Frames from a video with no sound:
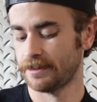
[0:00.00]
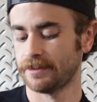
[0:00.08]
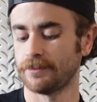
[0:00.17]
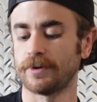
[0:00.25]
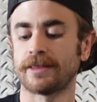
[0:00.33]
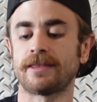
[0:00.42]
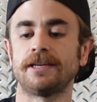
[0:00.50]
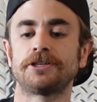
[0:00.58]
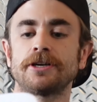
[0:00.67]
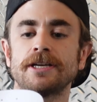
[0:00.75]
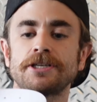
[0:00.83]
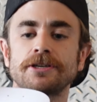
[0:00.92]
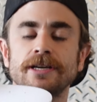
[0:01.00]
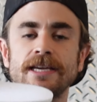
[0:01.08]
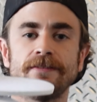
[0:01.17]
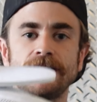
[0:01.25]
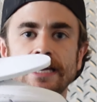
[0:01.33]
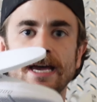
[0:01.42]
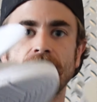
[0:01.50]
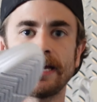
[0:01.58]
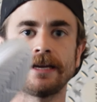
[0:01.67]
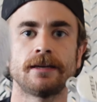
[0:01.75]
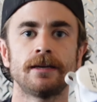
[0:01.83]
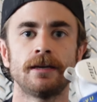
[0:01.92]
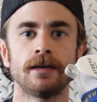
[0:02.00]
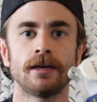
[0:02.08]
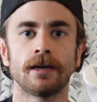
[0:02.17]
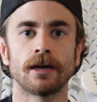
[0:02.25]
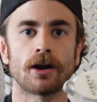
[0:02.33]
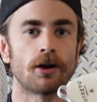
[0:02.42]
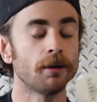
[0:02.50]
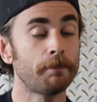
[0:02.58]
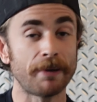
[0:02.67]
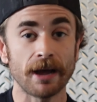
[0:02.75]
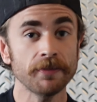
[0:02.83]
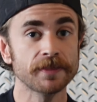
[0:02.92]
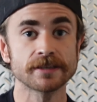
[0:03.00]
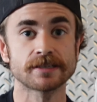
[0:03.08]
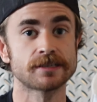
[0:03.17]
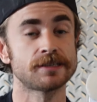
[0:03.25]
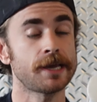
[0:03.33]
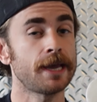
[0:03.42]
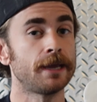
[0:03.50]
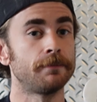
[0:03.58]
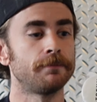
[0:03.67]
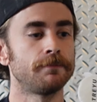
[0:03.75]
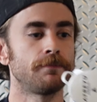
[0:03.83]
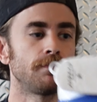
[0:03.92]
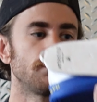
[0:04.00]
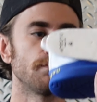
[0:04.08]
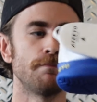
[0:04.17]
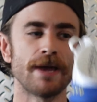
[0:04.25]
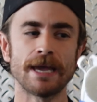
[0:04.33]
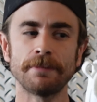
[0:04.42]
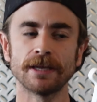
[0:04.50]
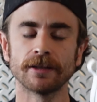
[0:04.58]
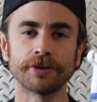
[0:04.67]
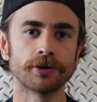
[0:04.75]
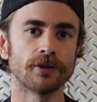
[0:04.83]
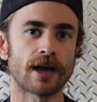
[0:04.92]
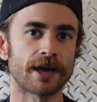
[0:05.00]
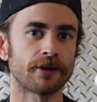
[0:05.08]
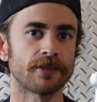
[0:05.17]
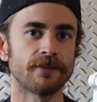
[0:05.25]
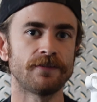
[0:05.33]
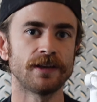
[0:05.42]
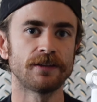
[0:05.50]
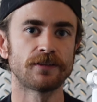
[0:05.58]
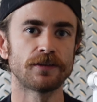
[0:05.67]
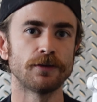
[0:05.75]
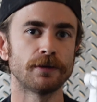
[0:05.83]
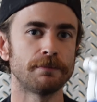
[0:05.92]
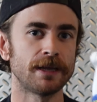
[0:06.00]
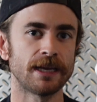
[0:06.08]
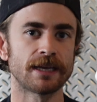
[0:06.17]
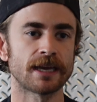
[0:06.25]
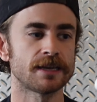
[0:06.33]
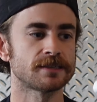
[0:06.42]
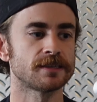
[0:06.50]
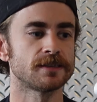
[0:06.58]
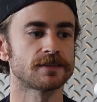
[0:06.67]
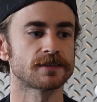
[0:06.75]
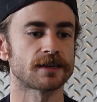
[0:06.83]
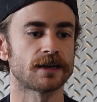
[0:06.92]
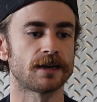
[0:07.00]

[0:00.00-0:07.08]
with the traditional EVA are about the same. Maybe a little lighter in the V2 in many cases.